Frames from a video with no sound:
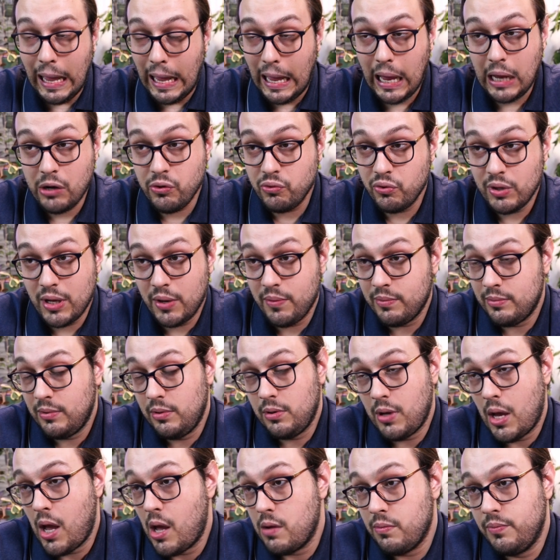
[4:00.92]
I, was, I,
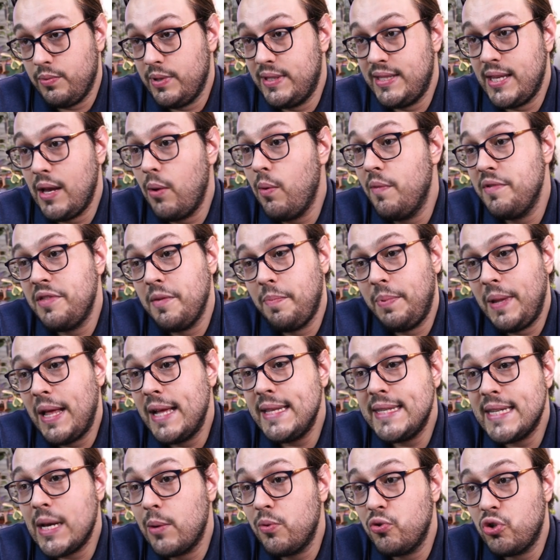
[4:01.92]
I with some of the
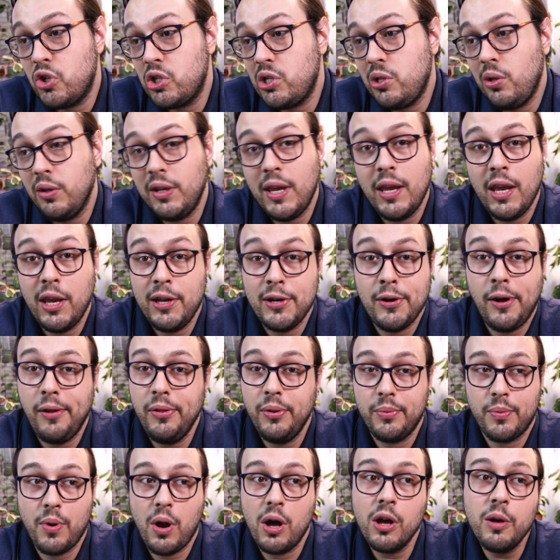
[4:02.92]
plants, I was just looking in all
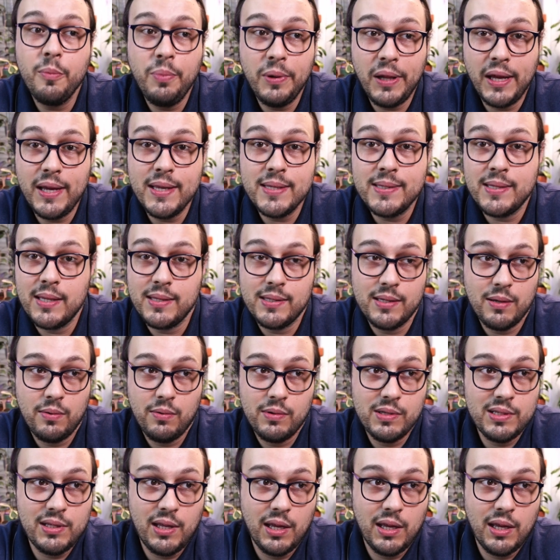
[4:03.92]
the wrong places. I was